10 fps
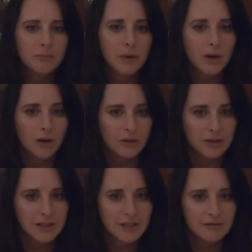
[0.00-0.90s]

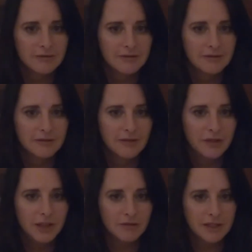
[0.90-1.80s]
because
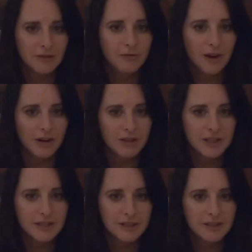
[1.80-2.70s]
there is a
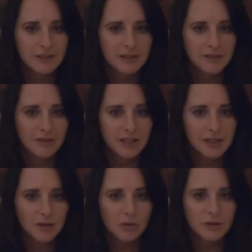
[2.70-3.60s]
virus that
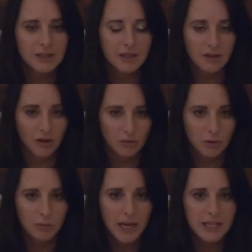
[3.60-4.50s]
has caused a
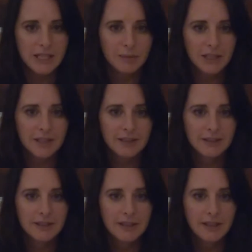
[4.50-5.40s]
global pandemic
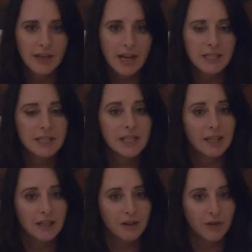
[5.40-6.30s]
and is
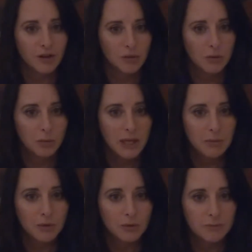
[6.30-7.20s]
killing vulnerable
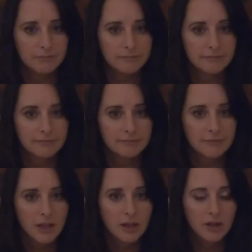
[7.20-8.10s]
people.
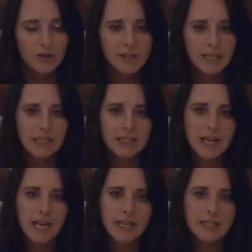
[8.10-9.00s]
New Zealand
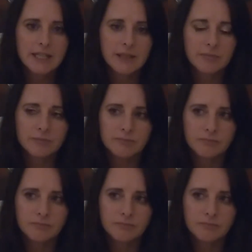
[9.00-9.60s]
has